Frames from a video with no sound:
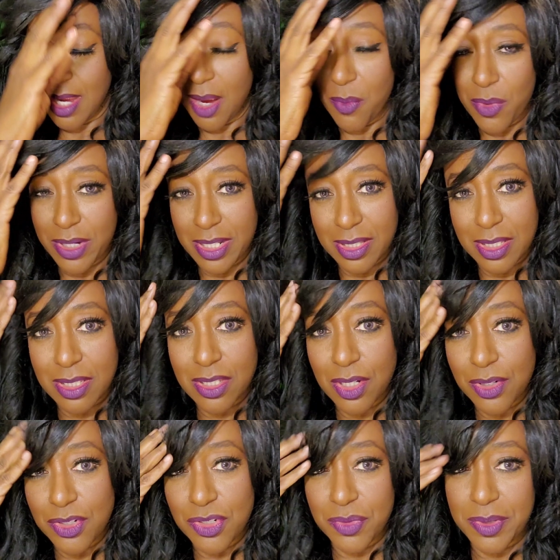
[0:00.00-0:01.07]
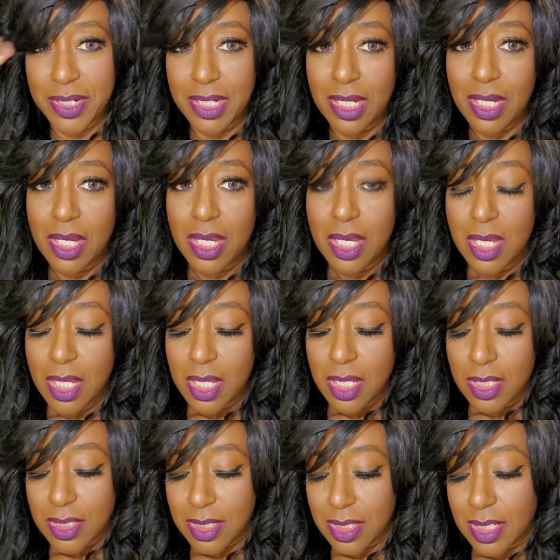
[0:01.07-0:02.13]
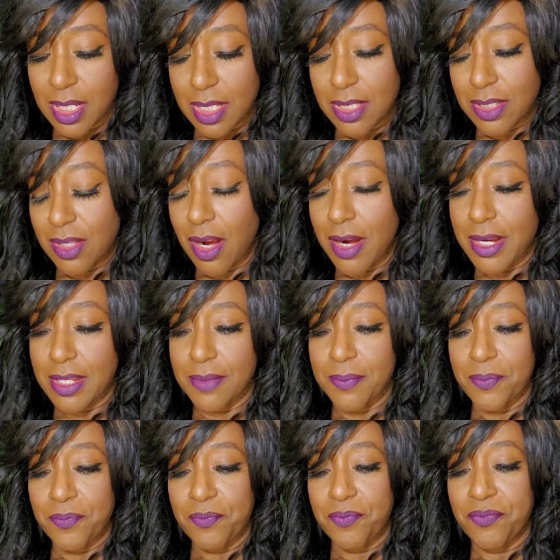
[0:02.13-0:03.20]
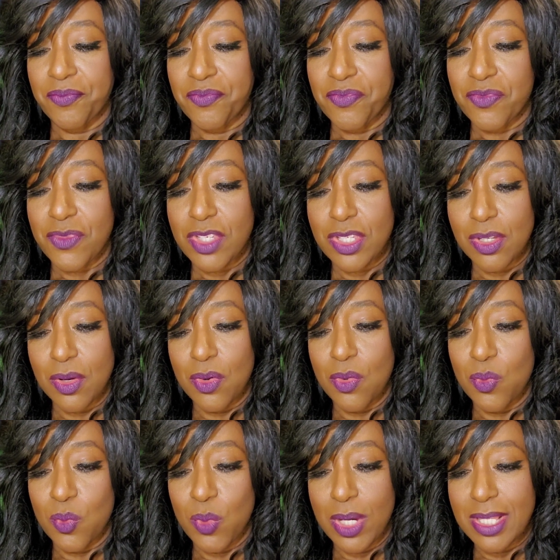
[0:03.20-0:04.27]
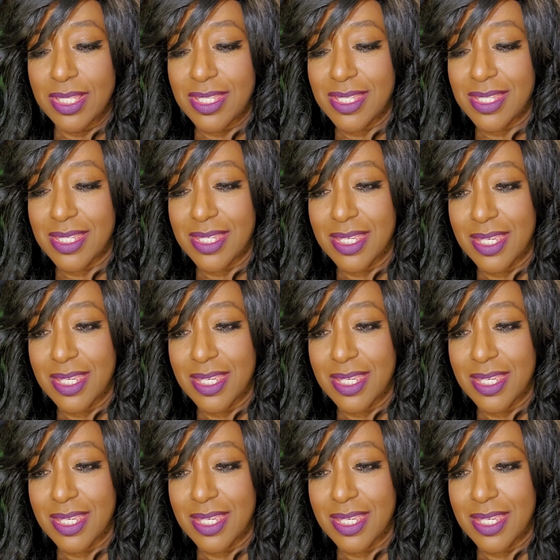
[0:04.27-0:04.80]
I wanted the surgery to get started. So once